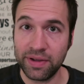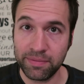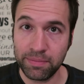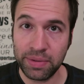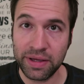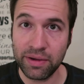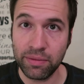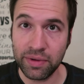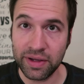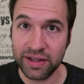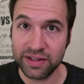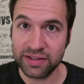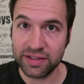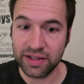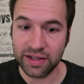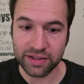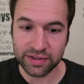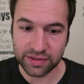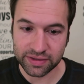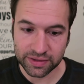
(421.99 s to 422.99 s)
at Pee Wee and
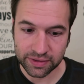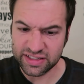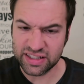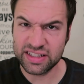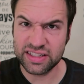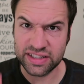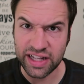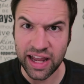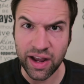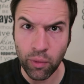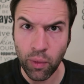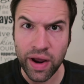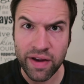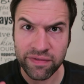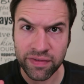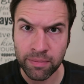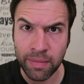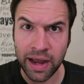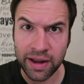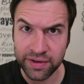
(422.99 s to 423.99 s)
says, says, Stay away
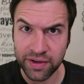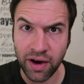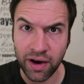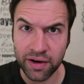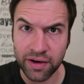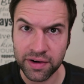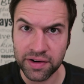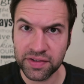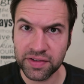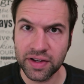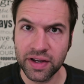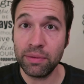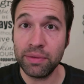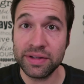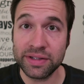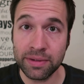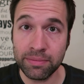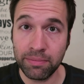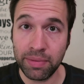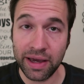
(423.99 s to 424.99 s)
from my daughters. Pee
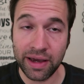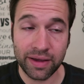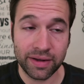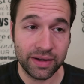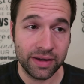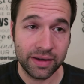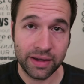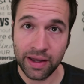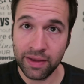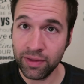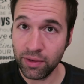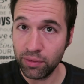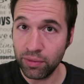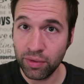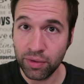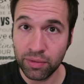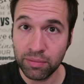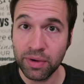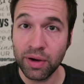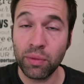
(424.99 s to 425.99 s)
Wee's in bed in the
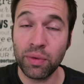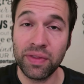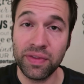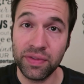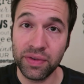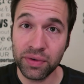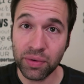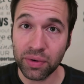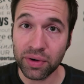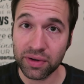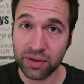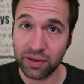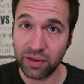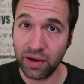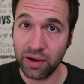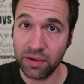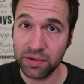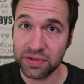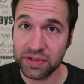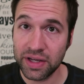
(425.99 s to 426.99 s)
room with the door
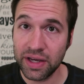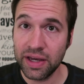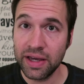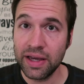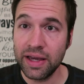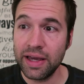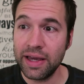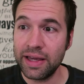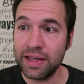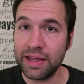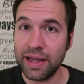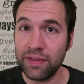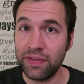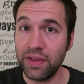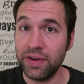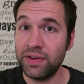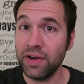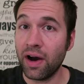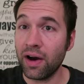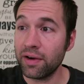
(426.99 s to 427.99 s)
closed, yet
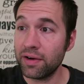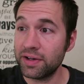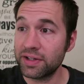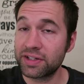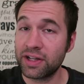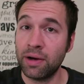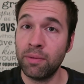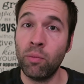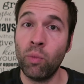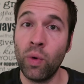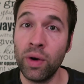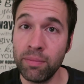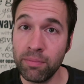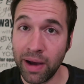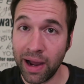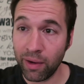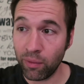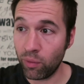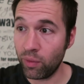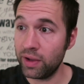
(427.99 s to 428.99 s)
the daughters come one
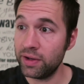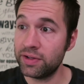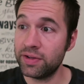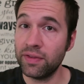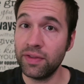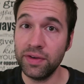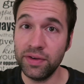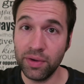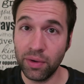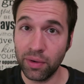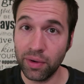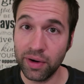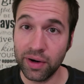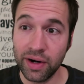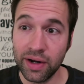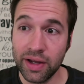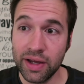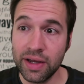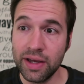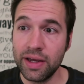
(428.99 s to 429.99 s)
by one to the door,